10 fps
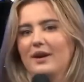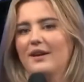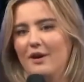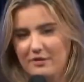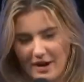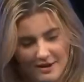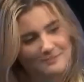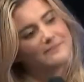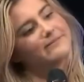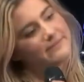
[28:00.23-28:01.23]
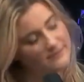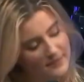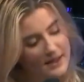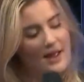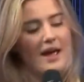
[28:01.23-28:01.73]
in healthcare.
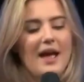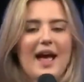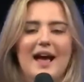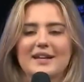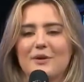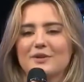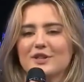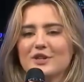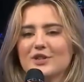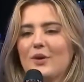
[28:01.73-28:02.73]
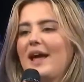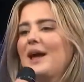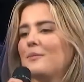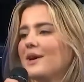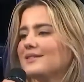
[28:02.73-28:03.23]
And I was also
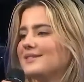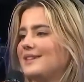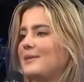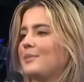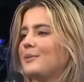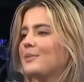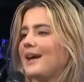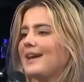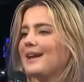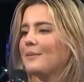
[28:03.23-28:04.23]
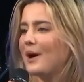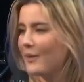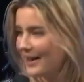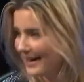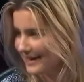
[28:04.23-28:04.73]
eight months deep in planning my
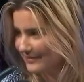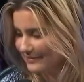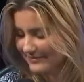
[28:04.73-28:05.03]
wedding.